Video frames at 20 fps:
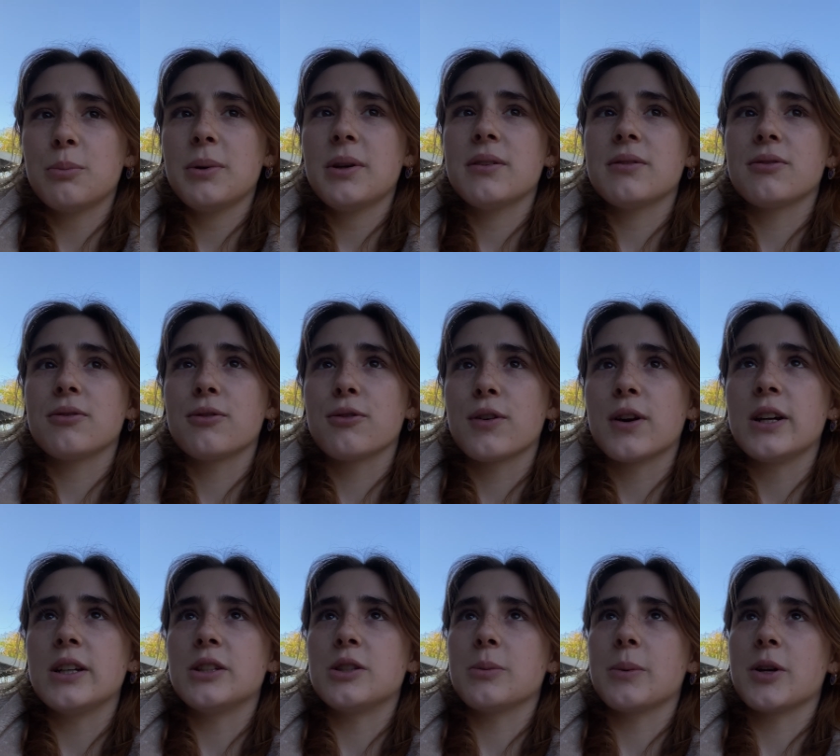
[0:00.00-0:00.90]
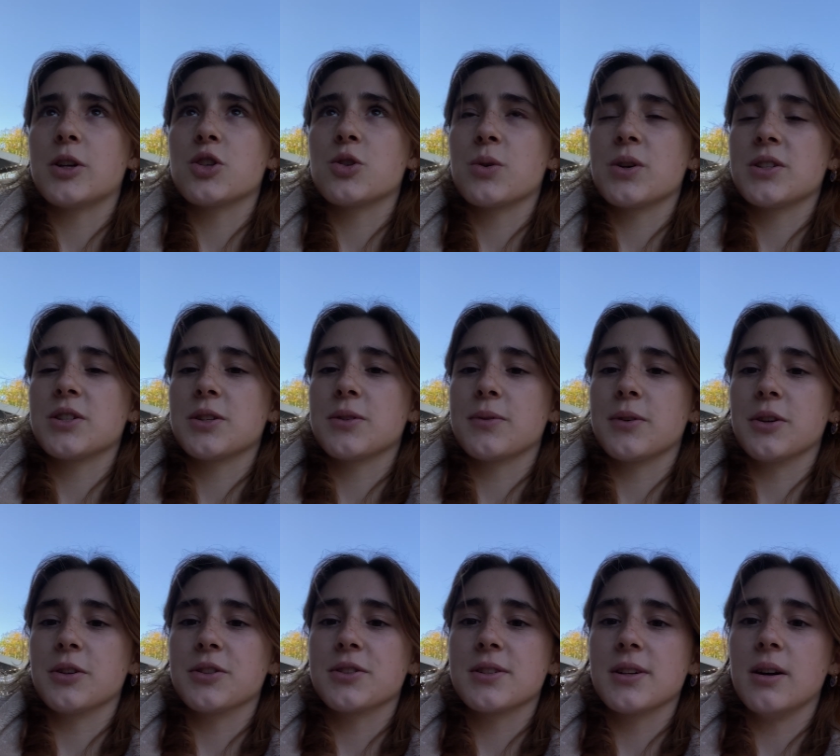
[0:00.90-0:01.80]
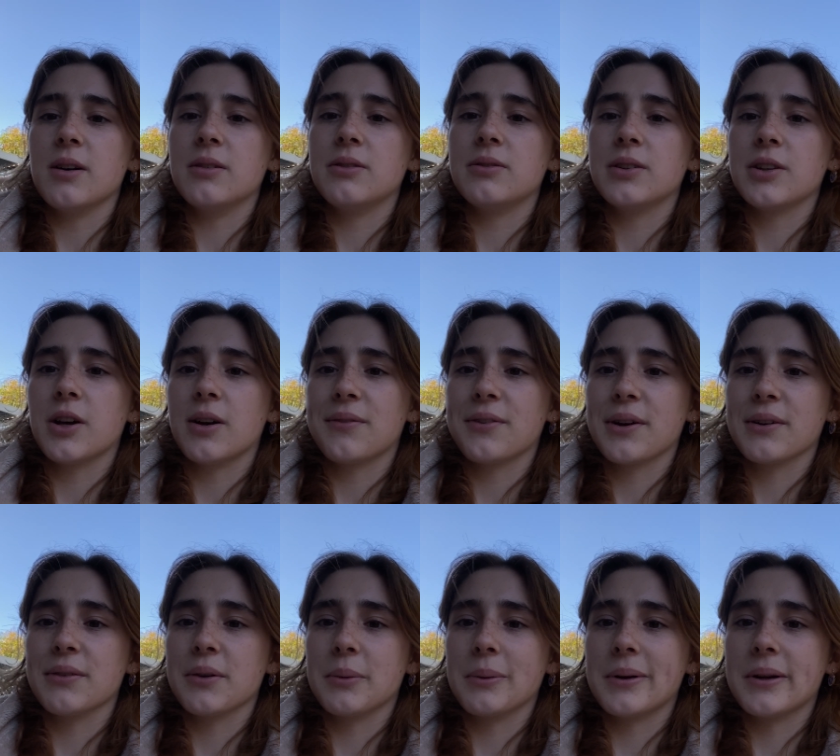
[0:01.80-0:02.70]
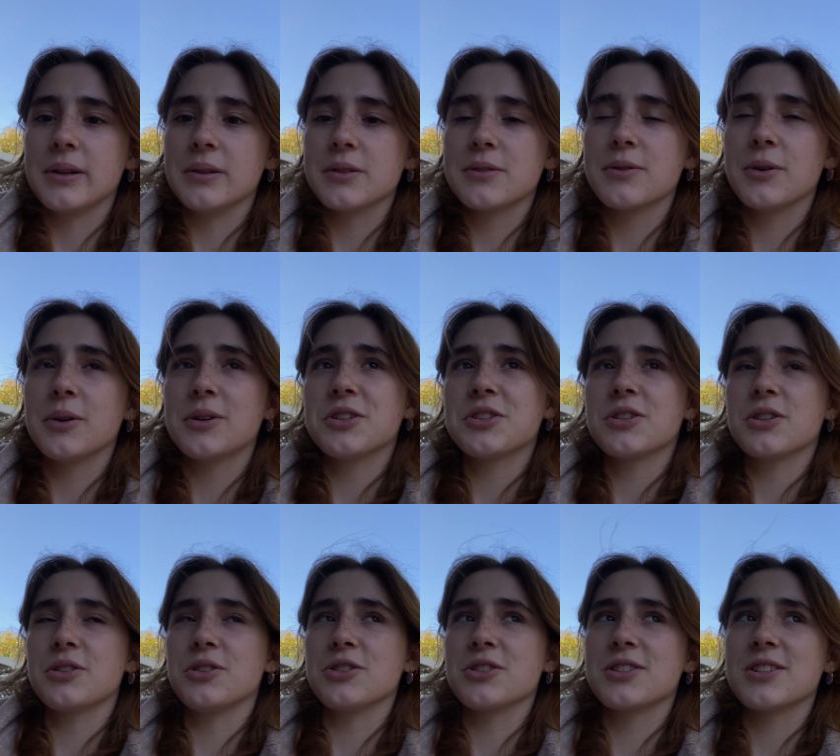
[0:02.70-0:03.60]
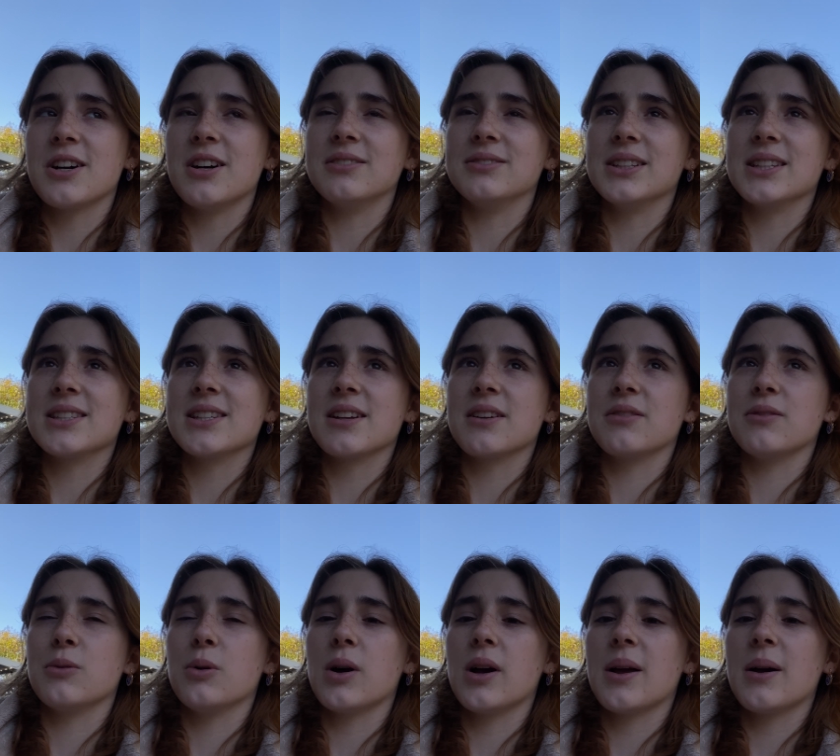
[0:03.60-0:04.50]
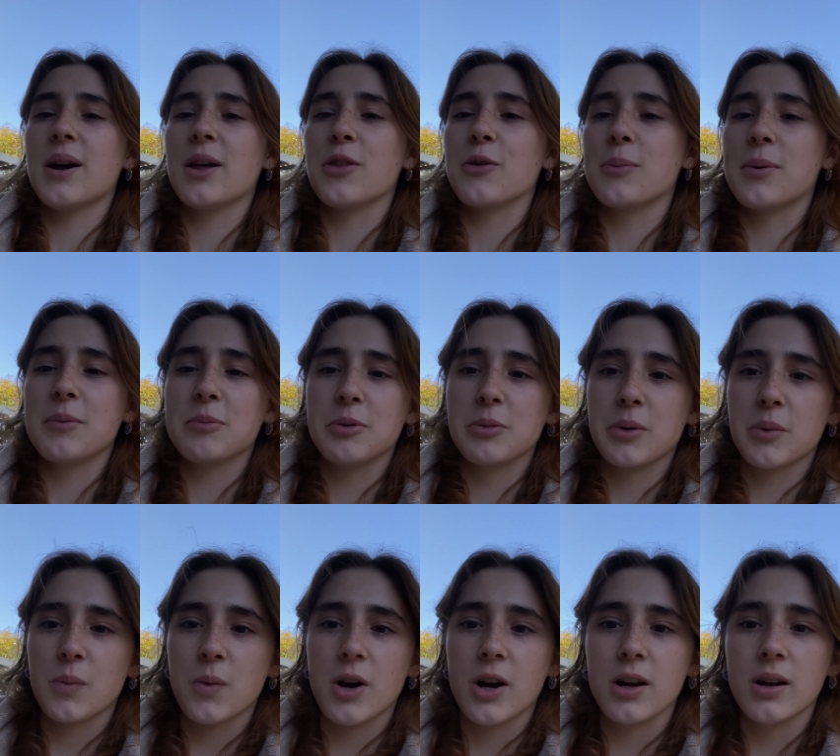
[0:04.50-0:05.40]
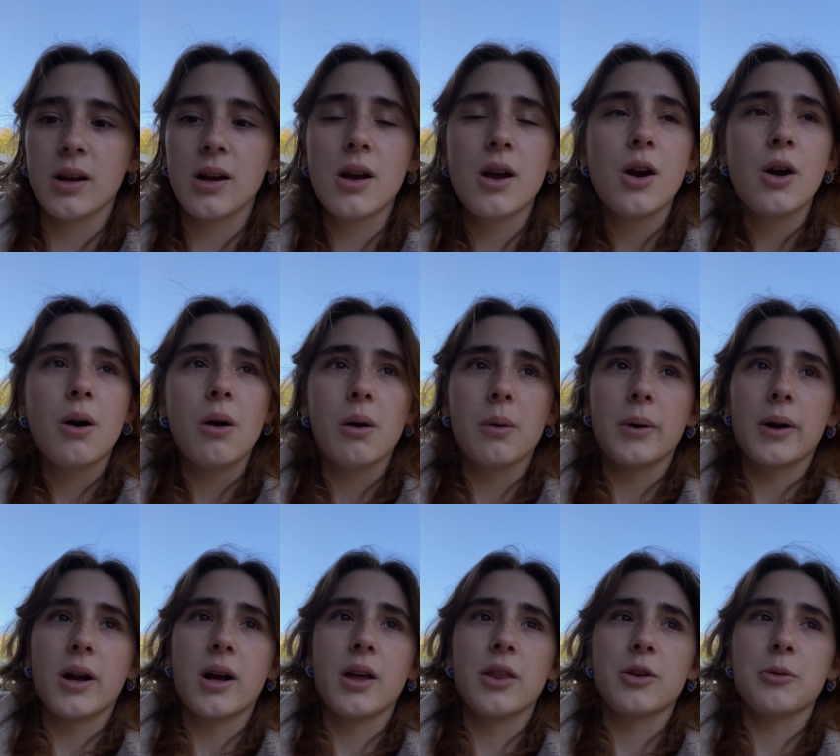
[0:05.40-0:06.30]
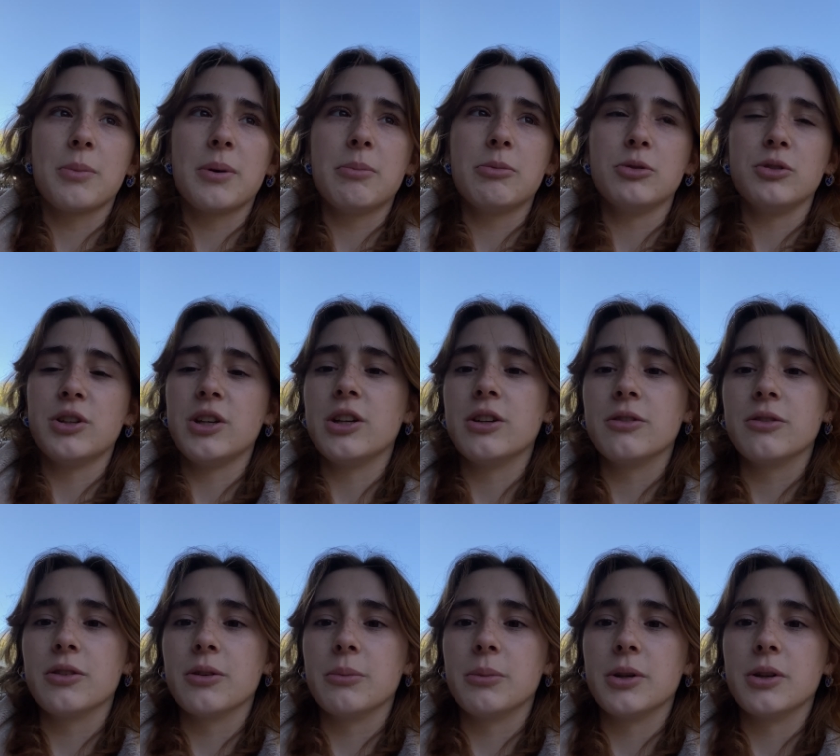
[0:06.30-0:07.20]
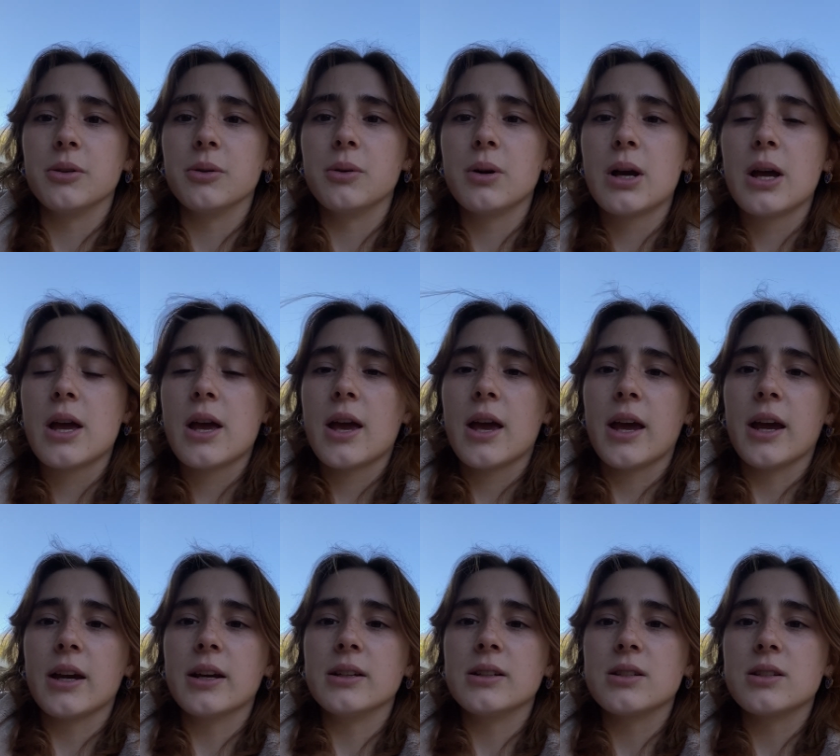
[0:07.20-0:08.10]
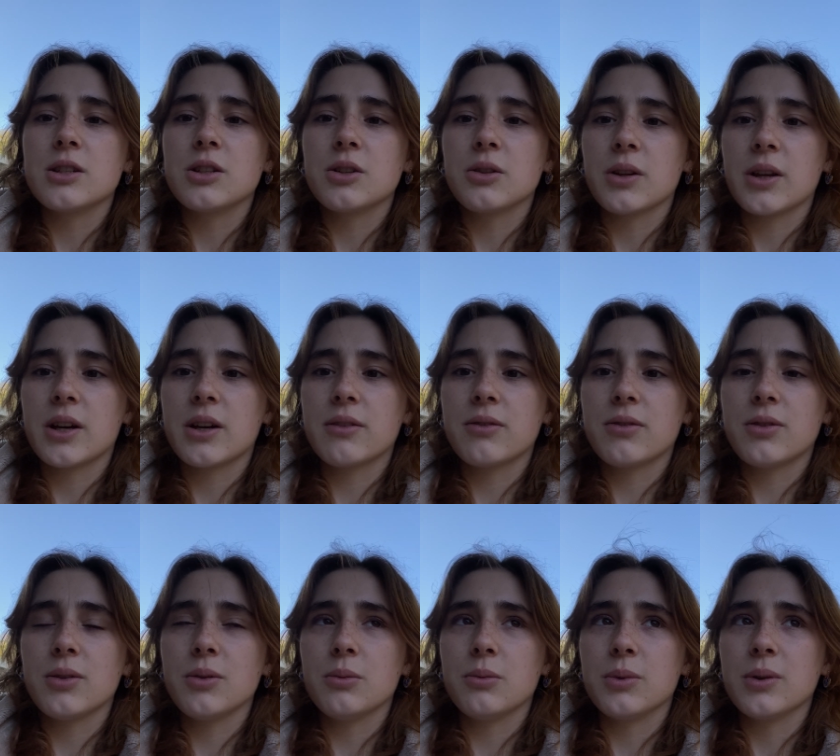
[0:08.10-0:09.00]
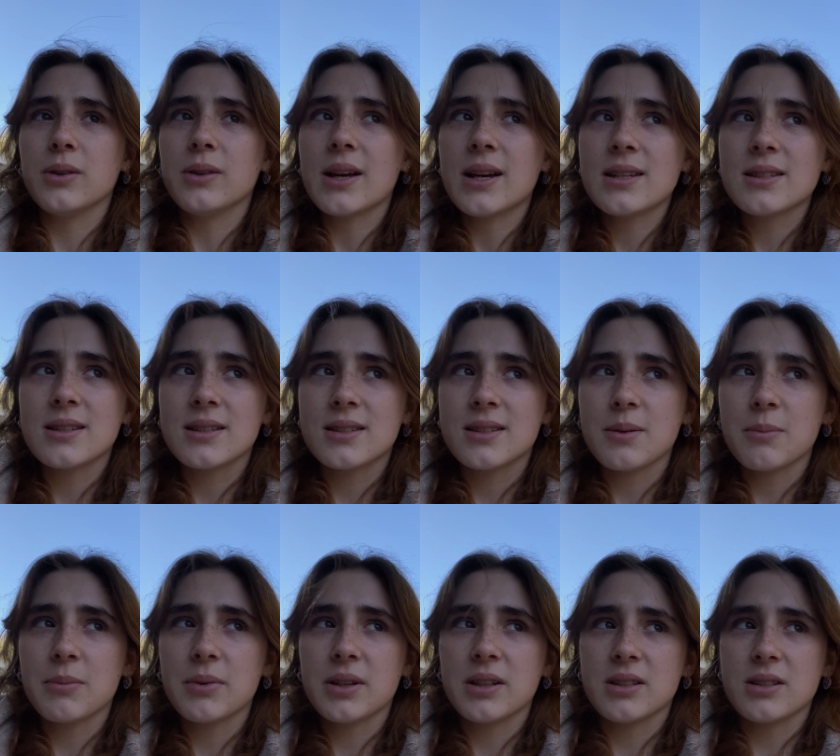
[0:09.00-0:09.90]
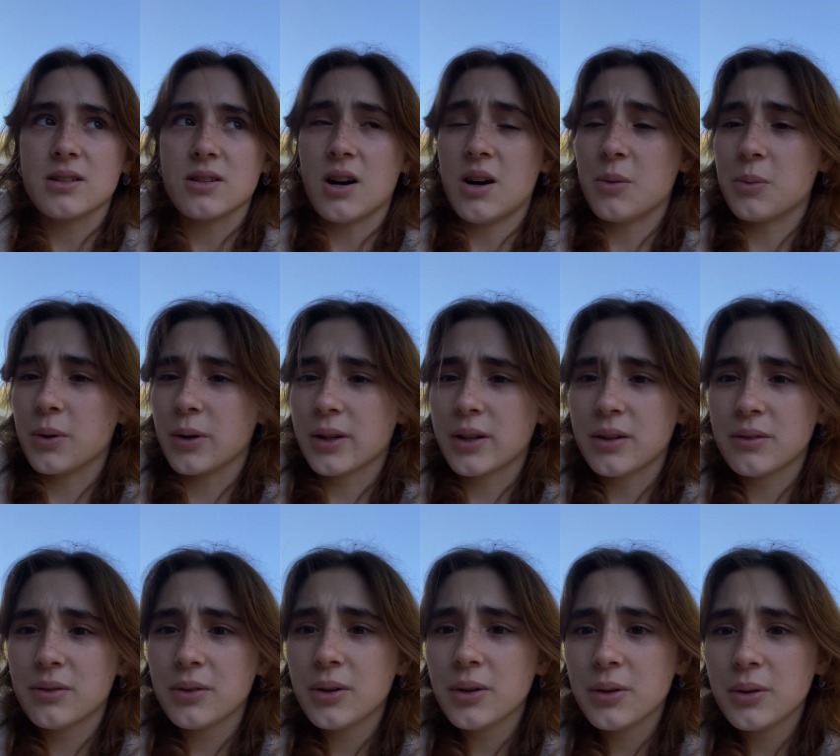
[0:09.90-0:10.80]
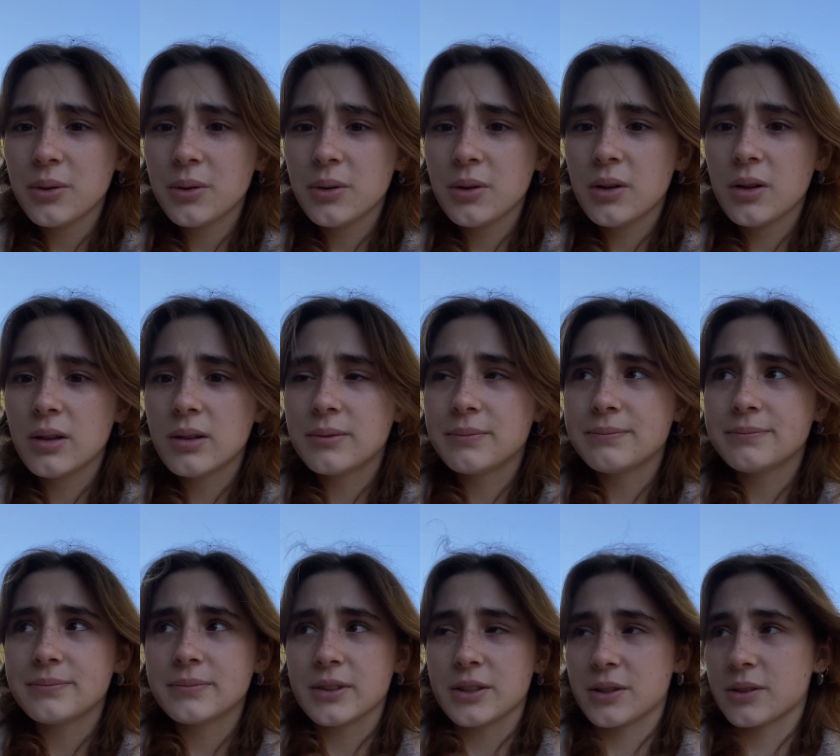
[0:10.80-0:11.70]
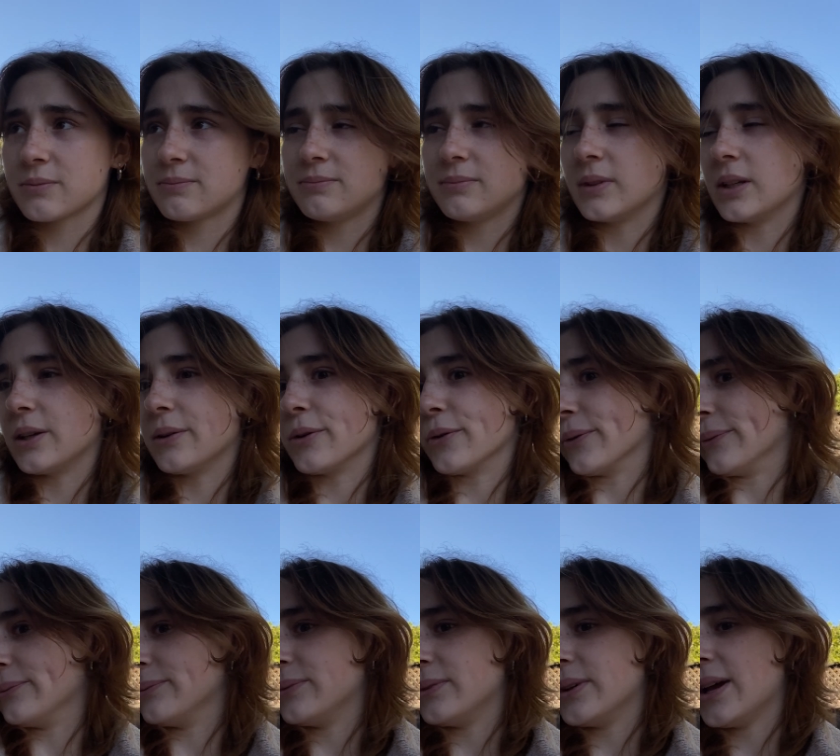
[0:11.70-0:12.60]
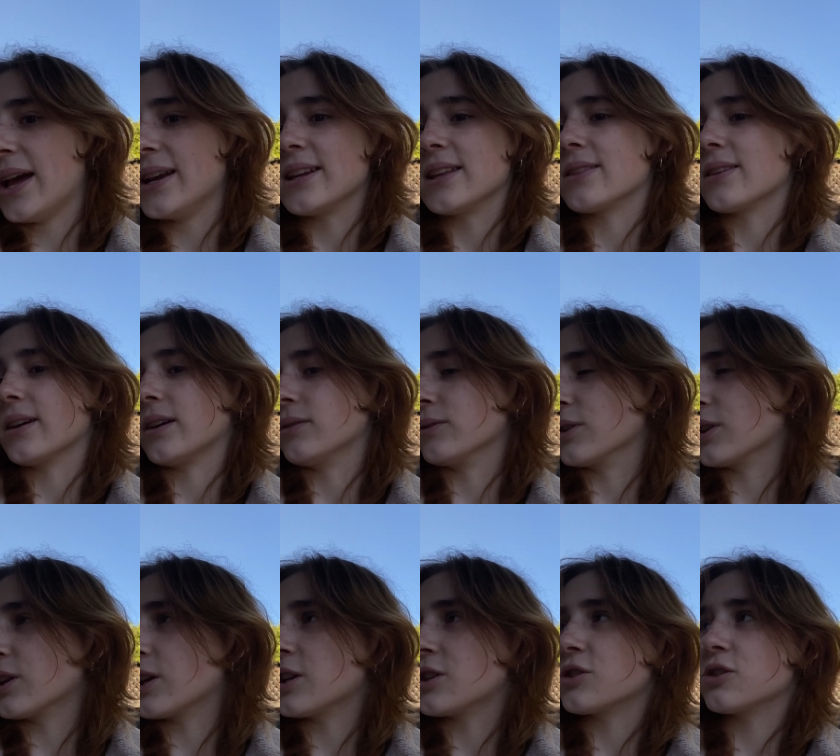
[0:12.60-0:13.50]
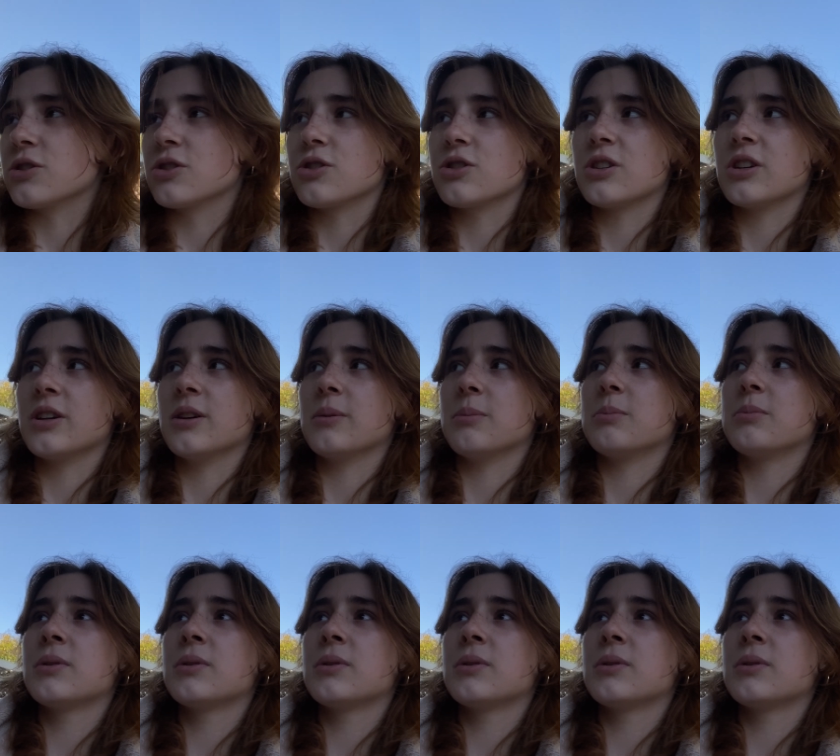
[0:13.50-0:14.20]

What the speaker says: be afraid to make choices for yourself and not for everyone else. Focus on yourself instead of what other people would want or what other people need from you. And, you know, like, if you realize that something's not working for you, just, you know, anything, relationship,